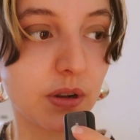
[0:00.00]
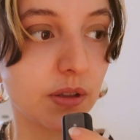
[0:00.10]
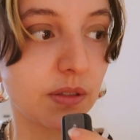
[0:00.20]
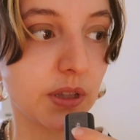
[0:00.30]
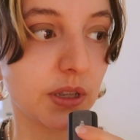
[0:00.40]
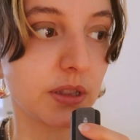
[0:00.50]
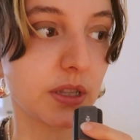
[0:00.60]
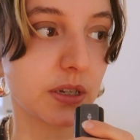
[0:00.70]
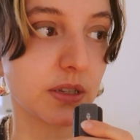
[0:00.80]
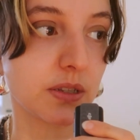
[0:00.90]
I think
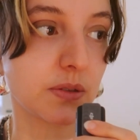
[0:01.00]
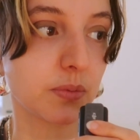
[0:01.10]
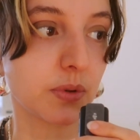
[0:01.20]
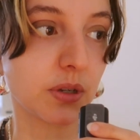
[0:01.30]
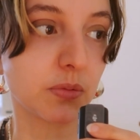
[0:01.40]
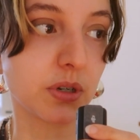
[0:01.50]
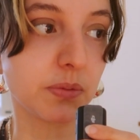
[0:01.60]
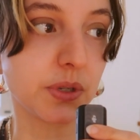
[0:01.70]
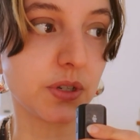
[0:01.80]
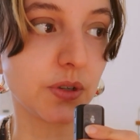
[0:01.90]
that is what I want to
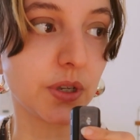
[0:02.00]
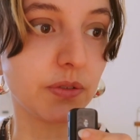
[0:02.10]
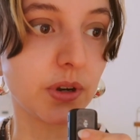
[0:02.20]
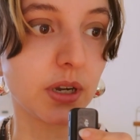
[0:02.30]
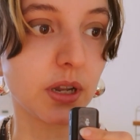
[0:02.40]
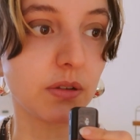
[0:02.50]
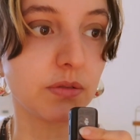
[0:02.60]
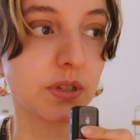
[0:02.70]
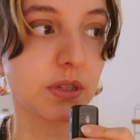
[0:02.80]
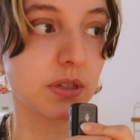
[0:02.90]
be doing right now.
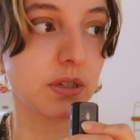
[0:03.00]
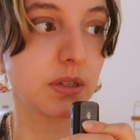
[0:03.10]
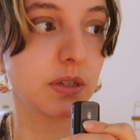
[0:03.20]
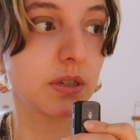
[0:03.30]
Just